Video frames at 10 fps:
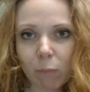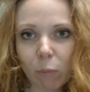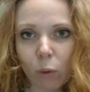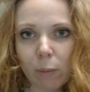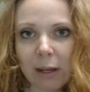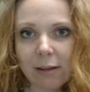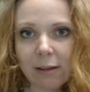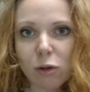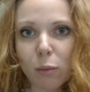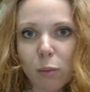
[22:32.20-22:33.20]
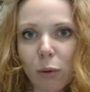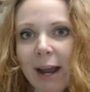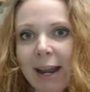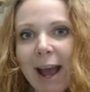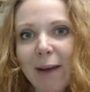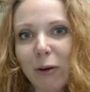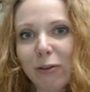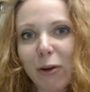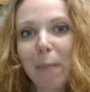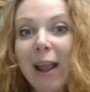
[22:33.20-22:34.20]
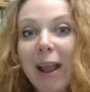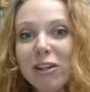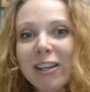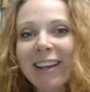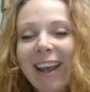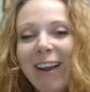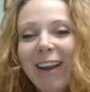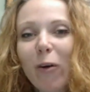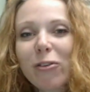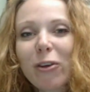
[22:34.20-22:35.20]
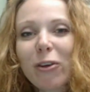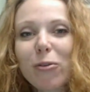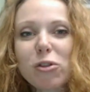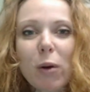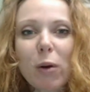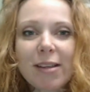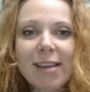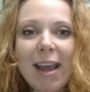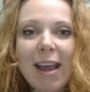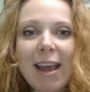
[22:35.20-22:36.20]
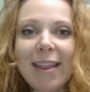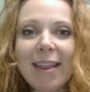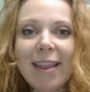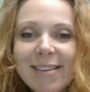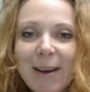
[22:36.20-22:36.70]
We'd be super glad to have you as our patient. And also just want to say that